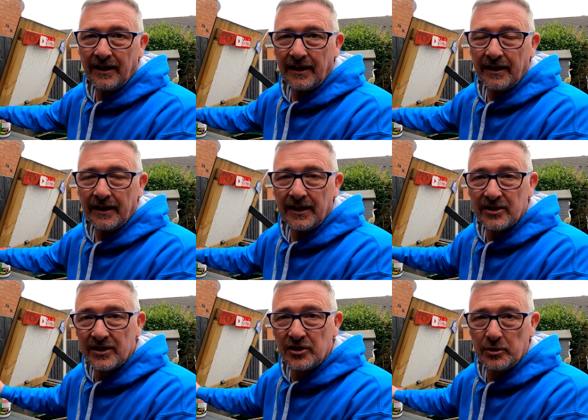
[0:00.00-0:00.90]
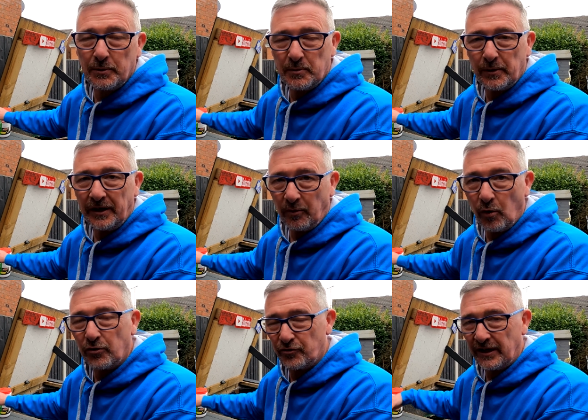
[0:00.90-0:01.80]
It says you're supposed to put it in a
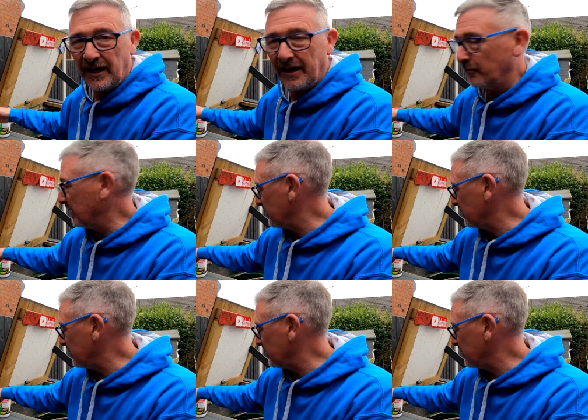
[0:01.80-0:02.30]
watering can and